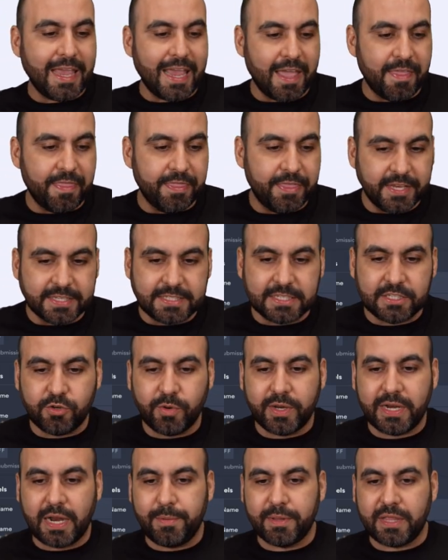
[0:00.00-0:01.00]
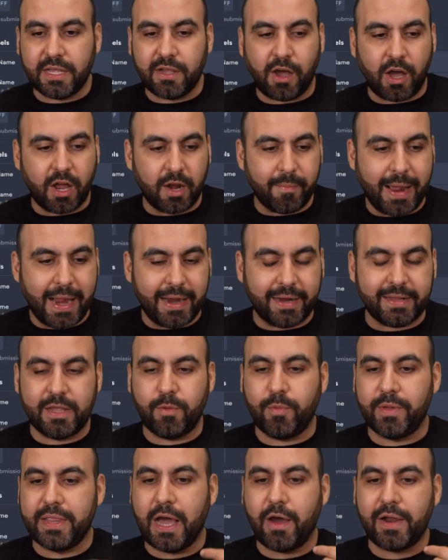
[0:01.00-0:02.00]
And this is doing everything
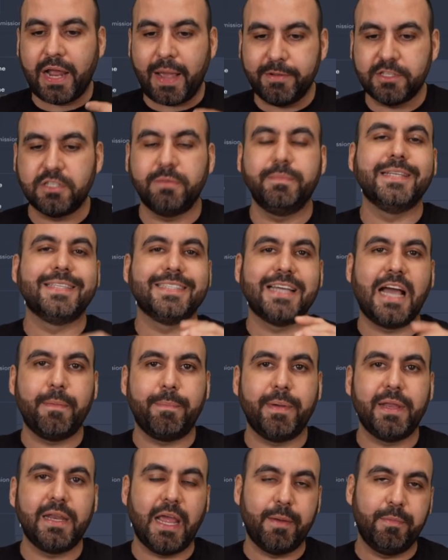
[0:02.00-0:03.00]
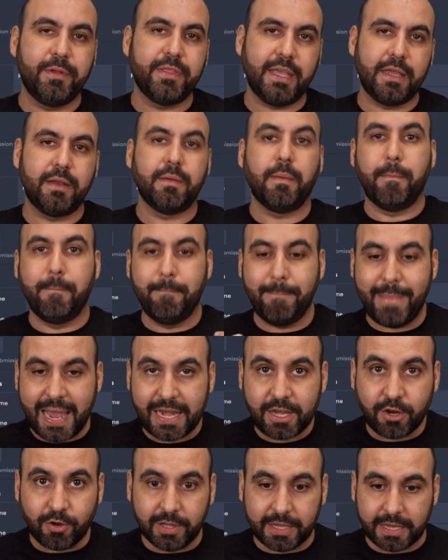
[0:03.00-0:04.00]
automatically without having to me type in everything
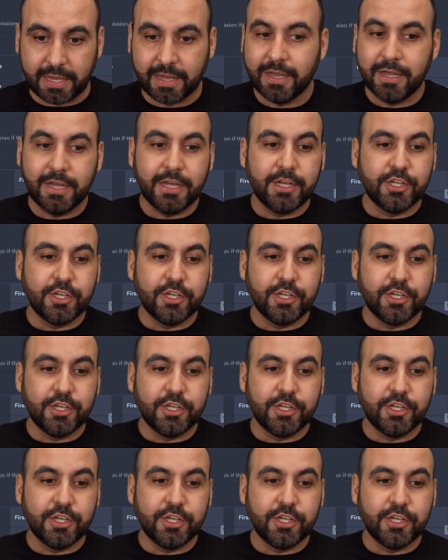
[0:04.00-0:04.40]
manually.